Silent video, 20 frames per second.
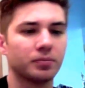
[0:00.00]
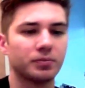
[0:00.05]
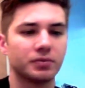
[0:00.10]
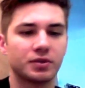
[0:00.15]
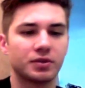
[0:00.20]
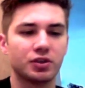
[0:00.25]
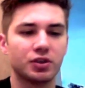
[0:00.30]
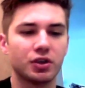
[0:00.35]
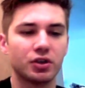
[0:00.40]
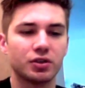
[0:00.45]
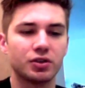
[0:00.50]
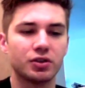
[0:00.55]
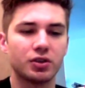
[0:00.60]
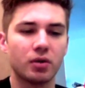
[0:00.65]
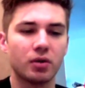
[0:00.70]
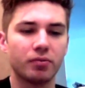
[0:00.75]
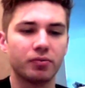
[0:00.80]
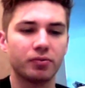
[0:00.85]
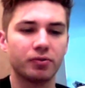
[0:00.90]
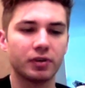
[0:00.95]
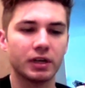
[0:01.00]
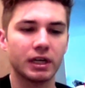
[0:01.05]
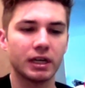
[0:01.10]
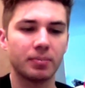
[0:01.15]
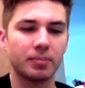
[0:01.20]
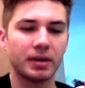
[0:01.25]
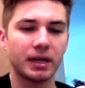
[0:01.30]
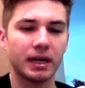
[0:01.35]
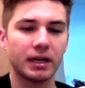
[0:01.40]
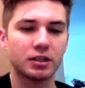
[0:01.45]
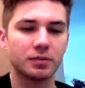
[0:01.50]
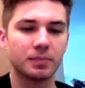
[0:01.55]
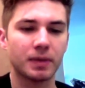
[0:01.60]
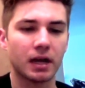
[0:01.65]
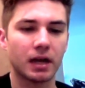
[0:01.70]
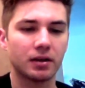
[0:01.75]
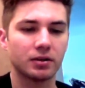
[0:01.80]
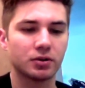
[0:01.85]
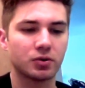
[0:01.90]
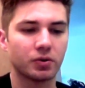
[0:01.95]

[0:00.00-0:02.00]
soap-free, pH-balanced,